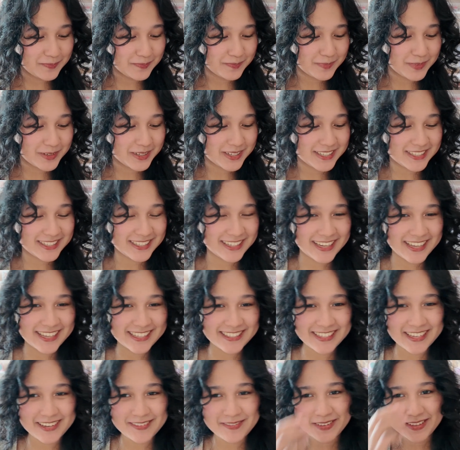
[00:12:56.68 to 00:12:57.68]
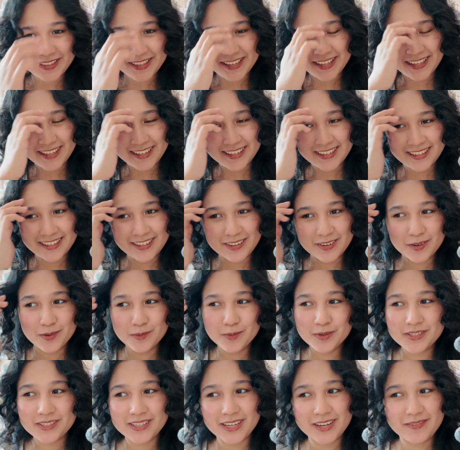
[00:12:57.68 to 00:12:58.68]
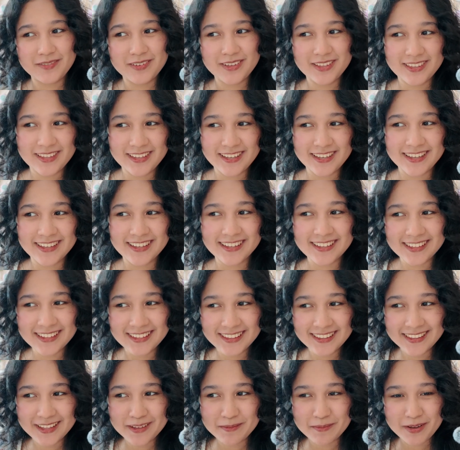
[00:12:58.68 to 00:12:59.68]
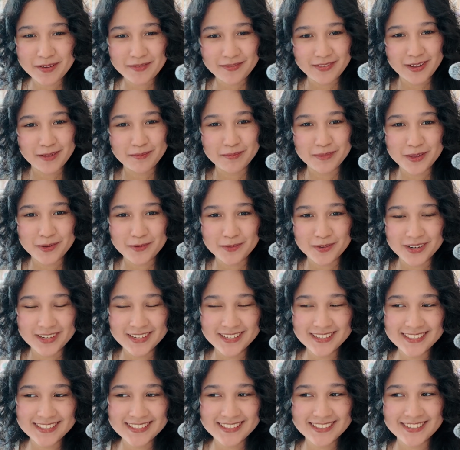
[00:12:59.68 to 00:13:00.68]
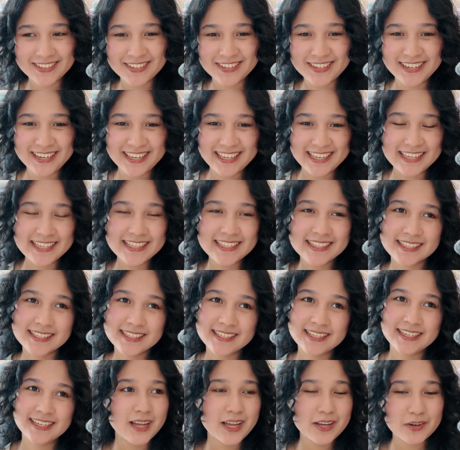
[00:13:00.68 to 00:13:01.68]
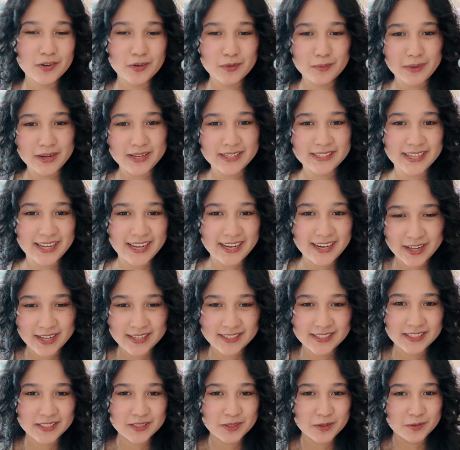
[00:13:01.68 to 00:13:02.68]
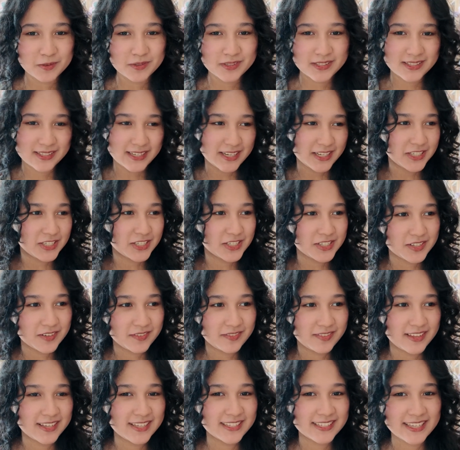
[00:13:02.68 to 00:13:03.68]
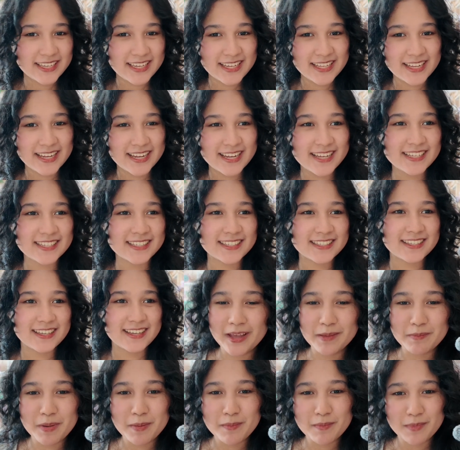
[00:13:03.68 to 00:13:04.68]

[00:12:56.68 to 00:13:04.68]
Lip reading: because it has everything, almost everything that my family wants or needs. I don't know, my dad has his own section of things that he likes, and my